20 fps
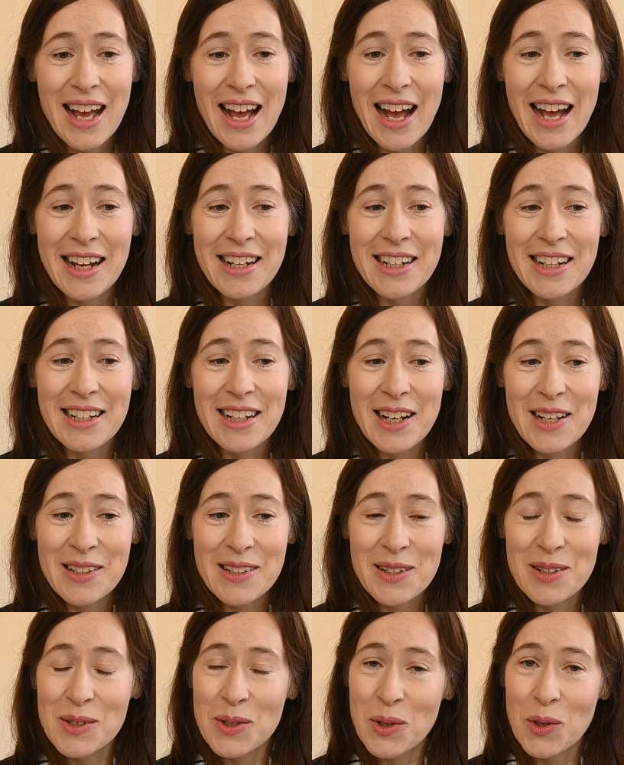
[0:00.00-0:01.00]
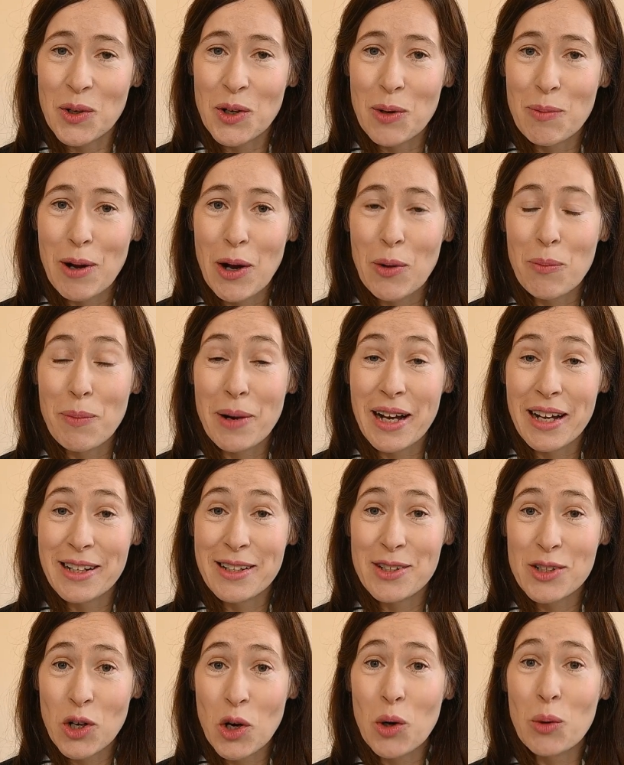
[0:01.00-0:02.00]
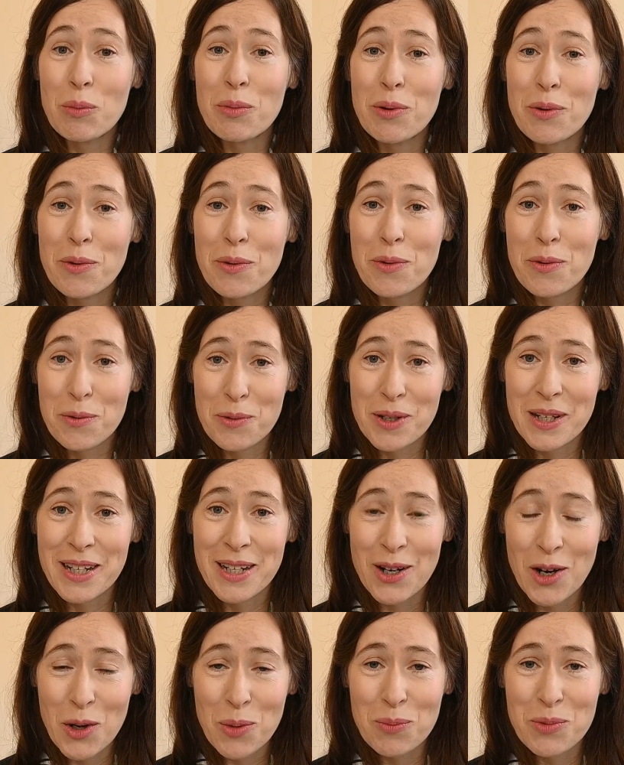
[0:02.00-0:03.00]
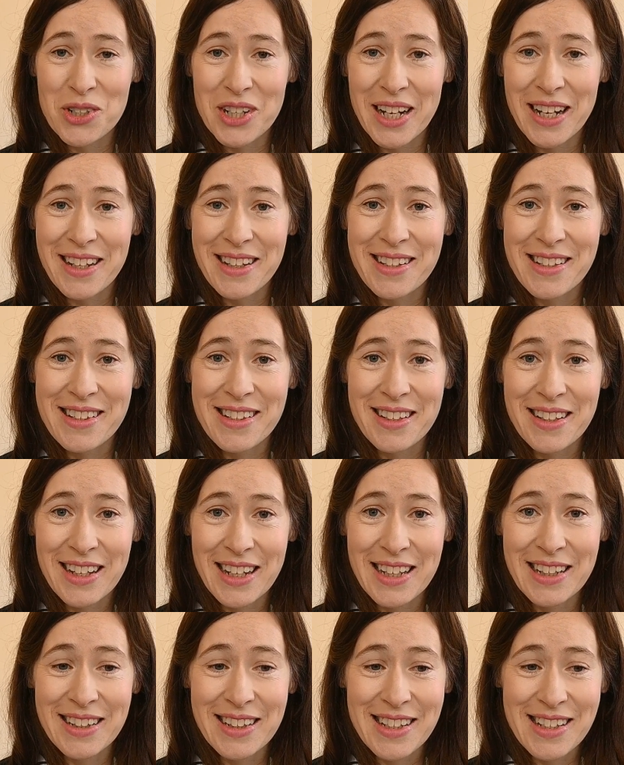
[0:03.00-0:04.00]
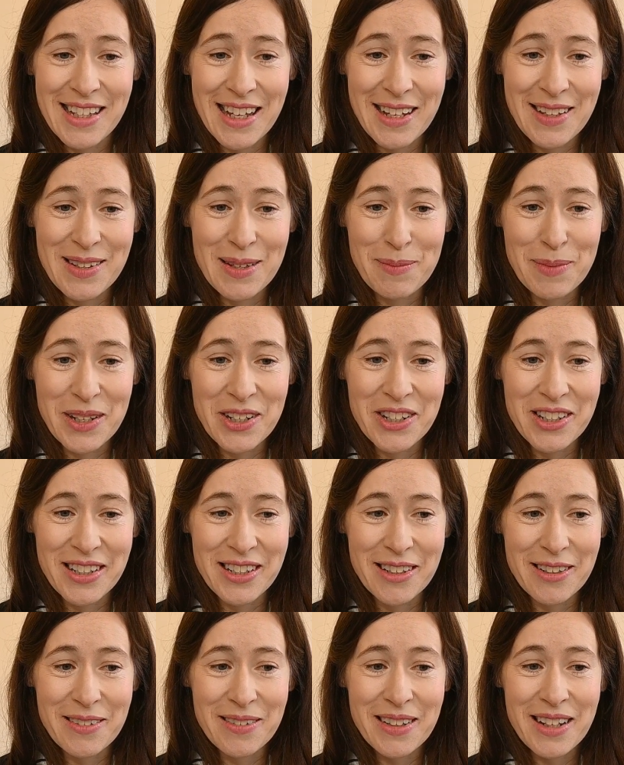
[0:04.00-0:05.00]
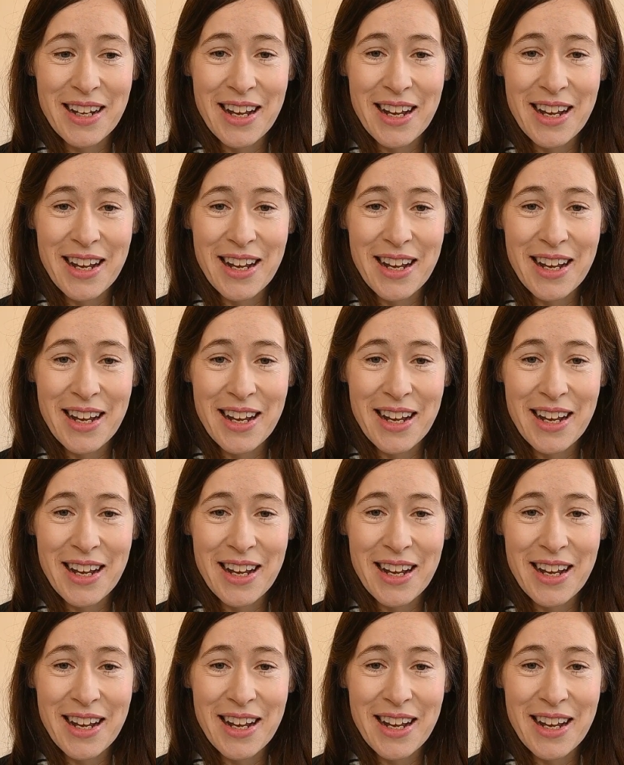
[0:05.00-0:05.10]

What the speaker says: and I'd like to talk about my top 3 objects in this exhibition,